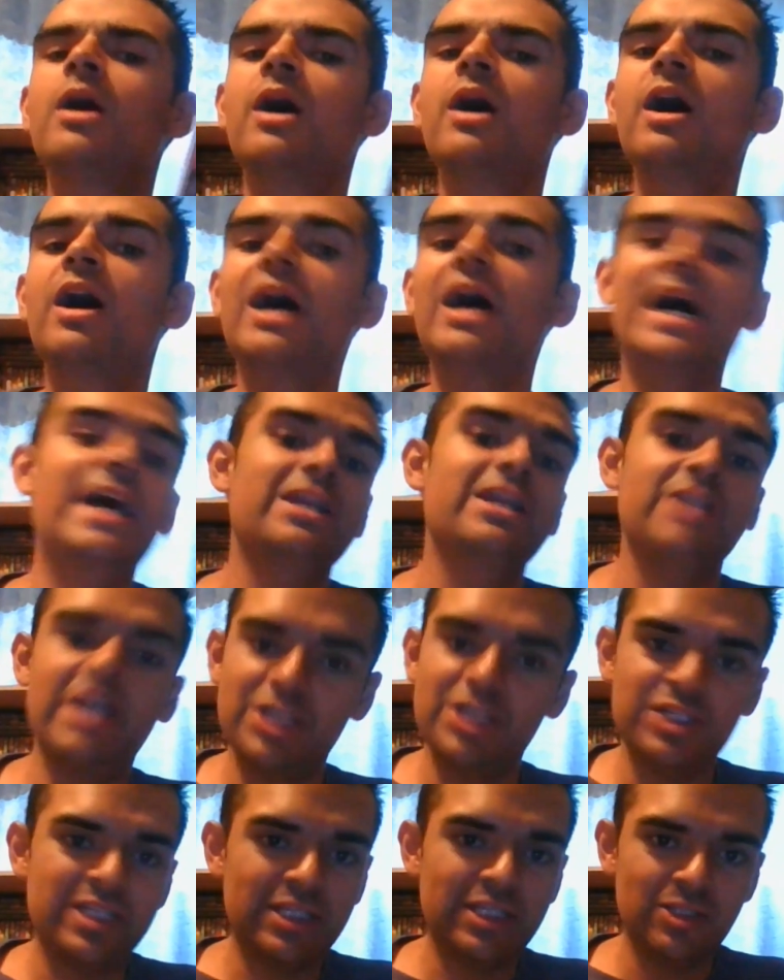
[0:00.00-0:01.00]
I
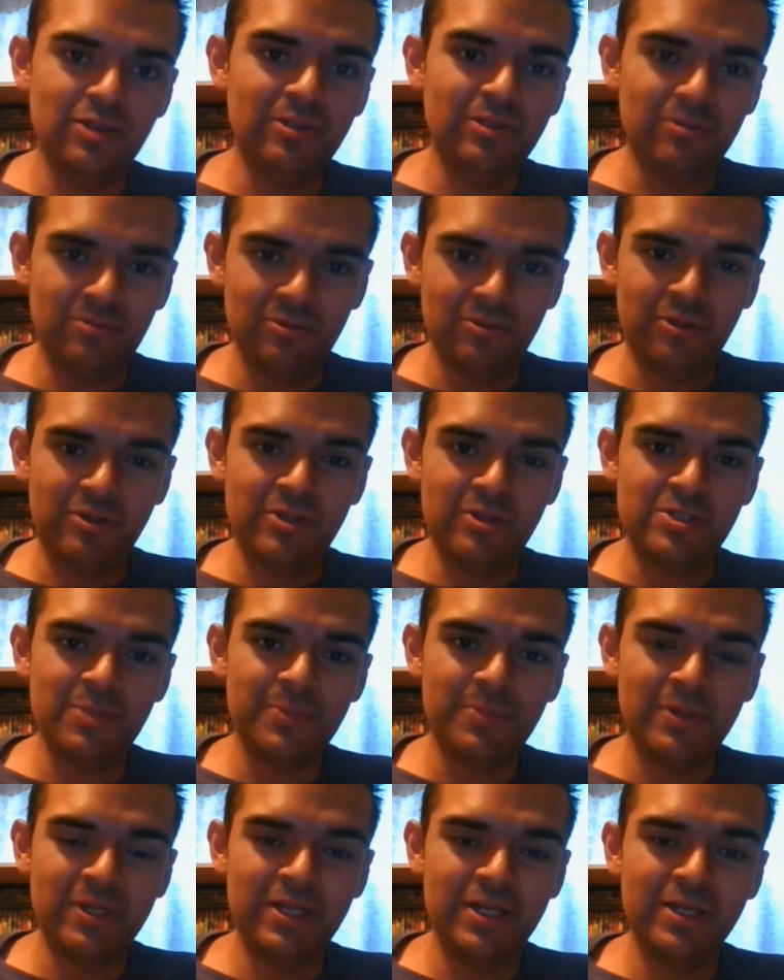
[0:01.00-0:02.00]
just had to look this
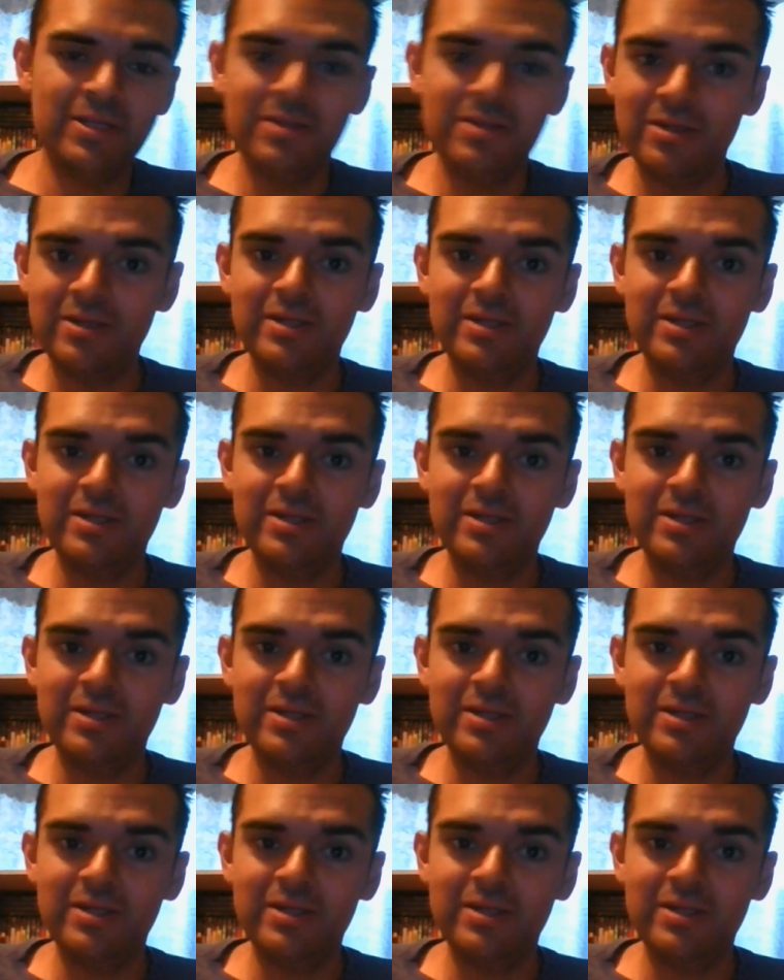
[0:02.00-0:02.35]
up again.